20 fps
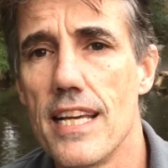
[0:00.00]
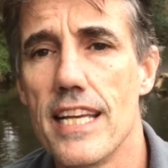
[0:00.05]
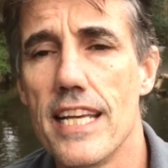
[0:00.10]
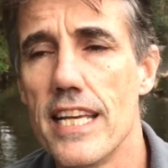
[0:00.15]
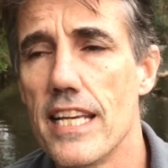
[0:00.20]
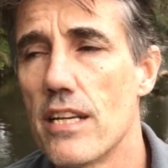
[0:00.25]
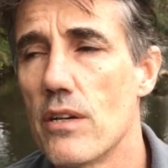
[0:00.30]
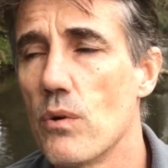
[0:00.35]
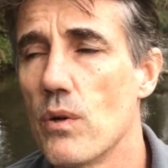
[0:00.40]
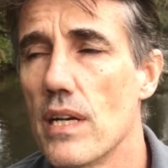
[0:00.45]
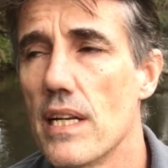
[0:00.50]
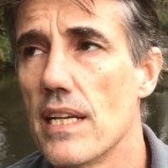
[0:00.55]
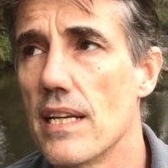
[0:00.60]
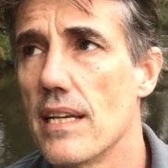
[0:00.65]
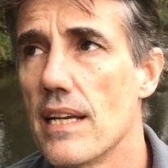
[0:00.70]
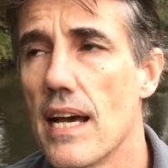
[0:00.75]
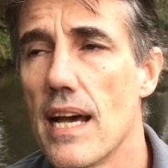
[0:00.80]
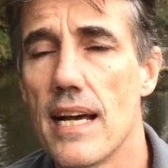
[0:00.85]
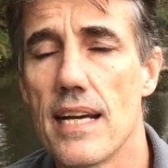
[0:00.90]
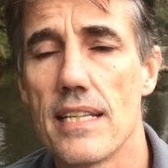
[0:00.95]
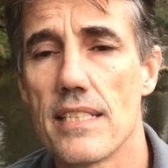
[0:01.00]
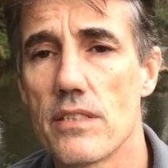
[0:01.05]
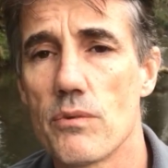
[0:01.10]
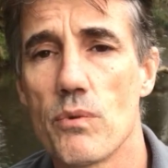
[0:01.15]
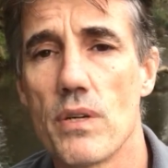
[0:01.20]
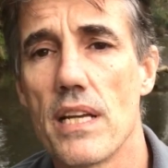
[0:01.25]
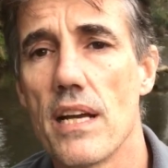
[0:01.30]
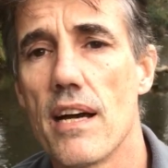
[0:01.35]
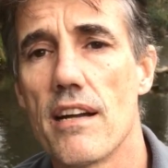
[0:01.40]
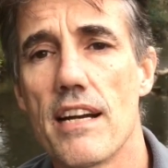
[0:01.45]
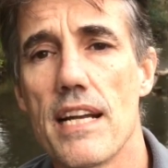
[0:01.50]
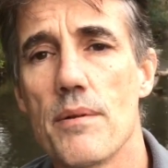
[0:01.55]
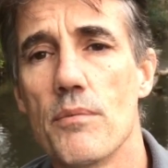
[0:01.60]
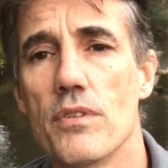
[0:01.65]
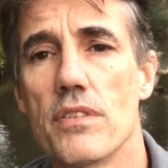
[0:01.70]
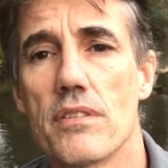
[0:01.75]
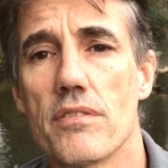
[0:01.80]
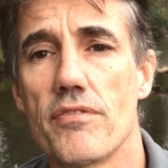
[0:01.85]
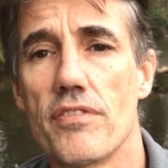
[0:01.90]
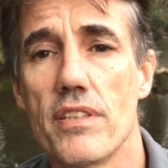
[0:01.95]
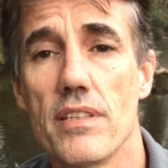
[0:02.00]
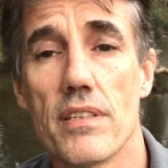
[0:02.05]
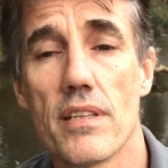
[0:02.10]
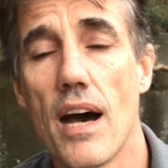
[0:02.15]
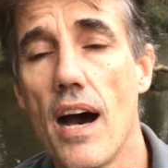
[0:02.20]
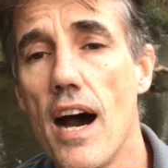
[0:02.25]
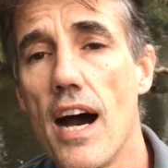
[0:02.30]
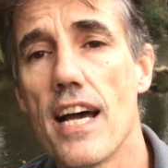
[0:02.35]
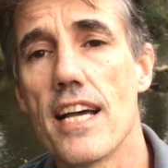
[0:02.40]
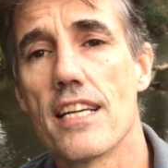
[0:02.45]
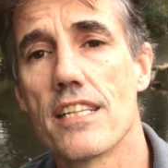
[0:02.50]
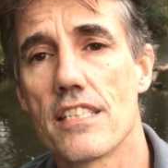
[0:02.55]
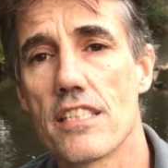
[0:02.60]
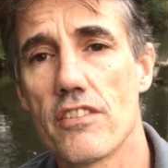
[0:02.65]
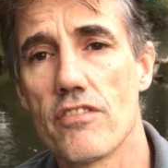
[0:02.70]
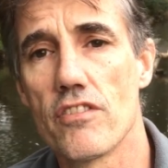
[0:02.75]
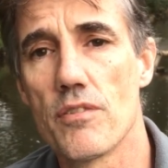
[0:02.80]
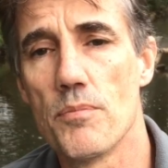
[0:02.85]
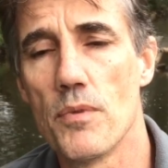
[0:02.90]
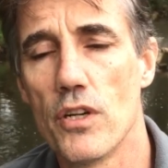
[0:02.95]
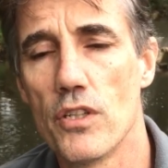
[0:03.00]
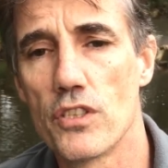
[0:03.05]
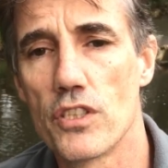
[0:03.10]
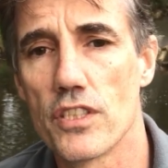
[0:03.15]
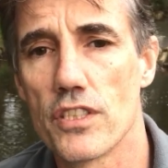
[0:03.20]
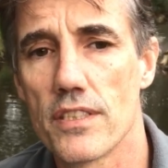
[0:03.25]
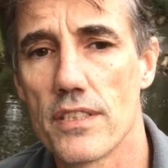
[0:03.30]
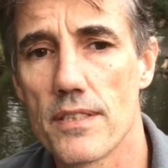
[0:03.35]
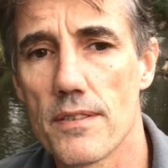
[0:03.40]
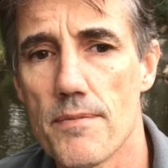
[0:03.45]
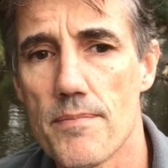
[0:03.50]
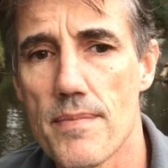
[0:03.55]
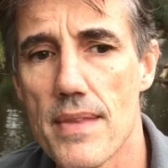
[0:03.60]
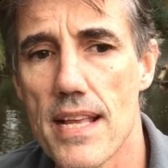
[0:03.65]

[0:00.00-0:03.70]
equally as we are able to feel the highest of emotions,